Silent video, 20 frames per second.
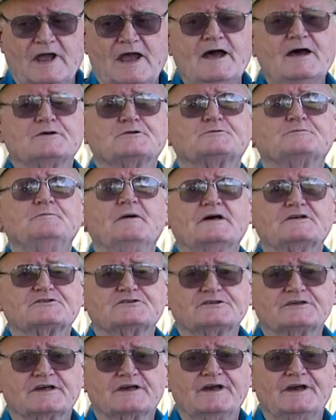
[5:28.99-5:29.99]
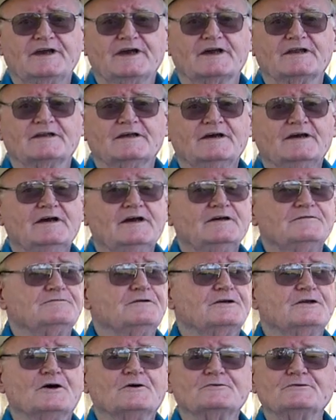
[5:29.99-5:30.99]
as best you can. If
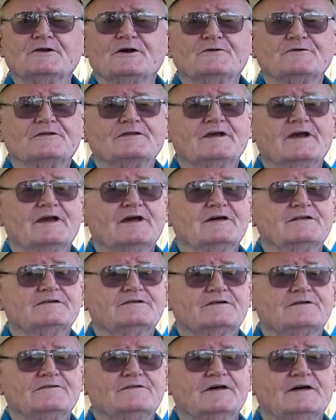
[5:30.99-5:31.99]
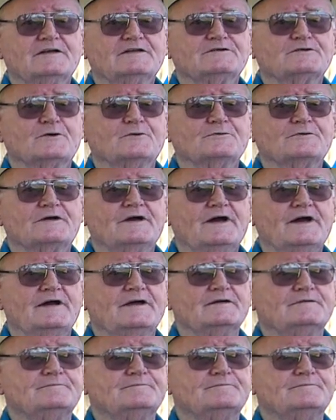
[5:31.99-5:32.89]
you don't know the answer, that's okay.